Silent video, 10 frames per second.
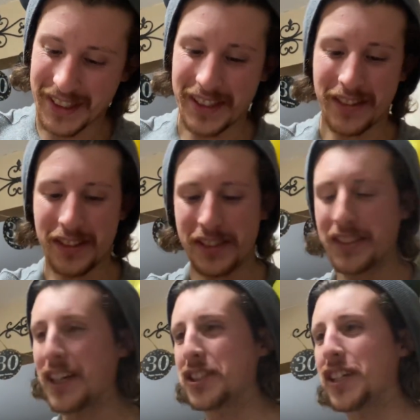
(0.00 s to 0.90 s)
There's a
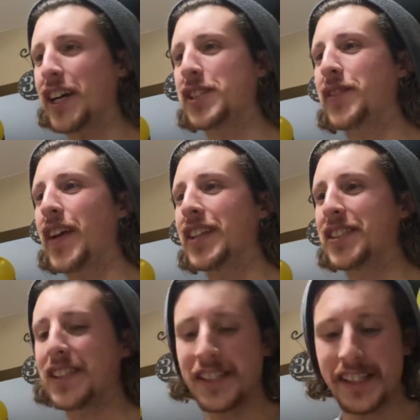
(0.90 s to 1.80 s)
lot of Giants
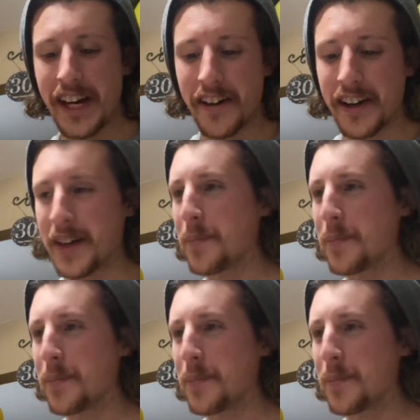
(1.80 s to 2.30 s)
fans in this area,